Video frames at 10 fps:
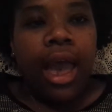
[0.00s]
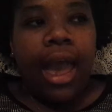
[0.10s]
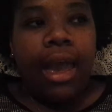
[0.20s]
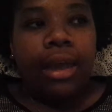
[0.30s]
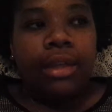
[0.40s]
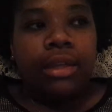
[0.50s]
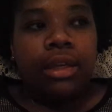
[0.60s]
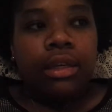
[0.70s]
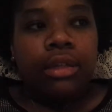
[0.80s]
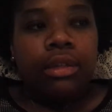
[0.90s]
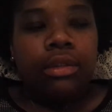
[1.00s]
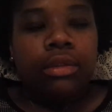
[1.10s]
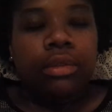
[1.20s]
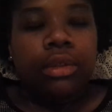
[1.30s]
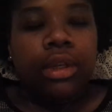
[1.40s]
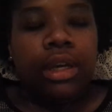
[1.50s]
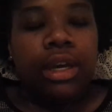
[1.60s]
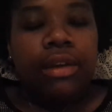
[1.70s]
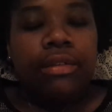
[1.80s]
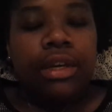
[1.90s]
And
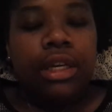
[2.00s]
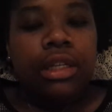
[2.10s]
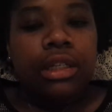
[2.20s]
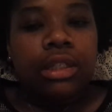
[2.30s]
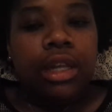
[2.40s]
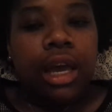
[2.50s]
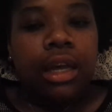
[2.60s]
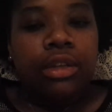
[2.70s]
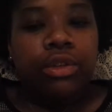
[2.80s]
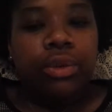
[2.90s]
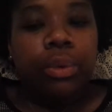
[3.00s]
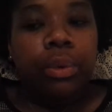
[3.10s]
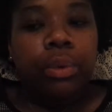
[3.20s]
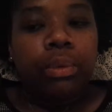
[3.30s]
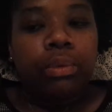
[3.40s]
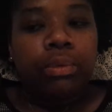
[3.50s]
if he does not do